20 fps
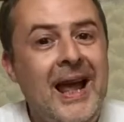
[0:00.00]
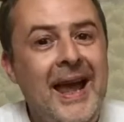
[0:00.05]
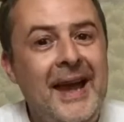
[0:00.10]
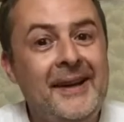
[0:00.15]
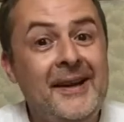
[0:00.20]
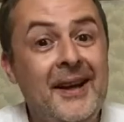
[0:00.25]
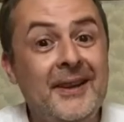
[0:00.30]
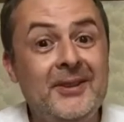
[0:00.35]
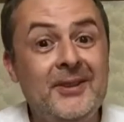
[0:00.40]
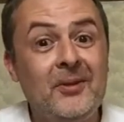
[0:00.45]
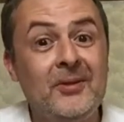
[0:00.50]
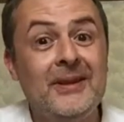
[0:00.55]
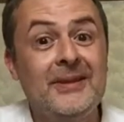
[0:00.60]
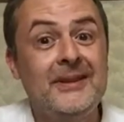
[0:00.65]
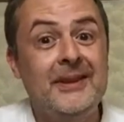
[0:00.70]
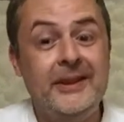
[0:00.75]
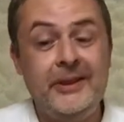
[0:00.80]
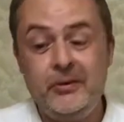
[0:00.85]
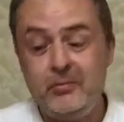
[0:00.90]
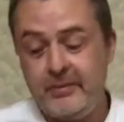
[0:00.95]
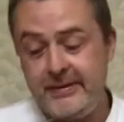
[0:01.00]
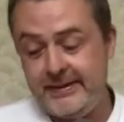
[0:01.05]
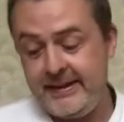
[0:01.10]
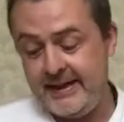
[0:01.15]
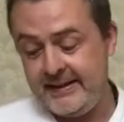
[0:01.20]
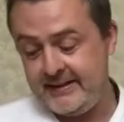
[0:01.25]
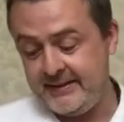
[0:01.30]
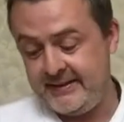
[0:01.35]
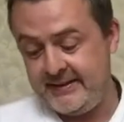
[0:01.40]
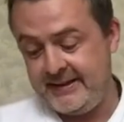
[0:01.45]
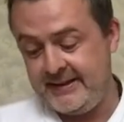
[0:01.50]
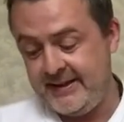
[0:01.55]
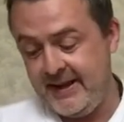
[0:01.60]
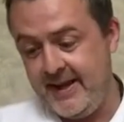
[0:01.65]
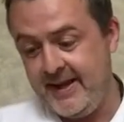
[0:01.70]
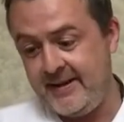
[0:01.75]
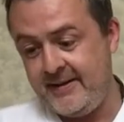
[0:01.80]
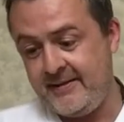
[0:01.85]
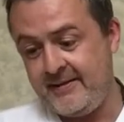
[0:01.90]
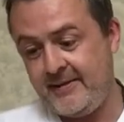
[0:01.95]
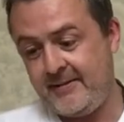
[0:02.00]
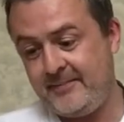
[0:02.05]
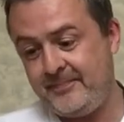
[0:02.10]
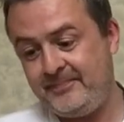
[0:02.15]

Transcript: Hey guys, so continuing with Legacy's End.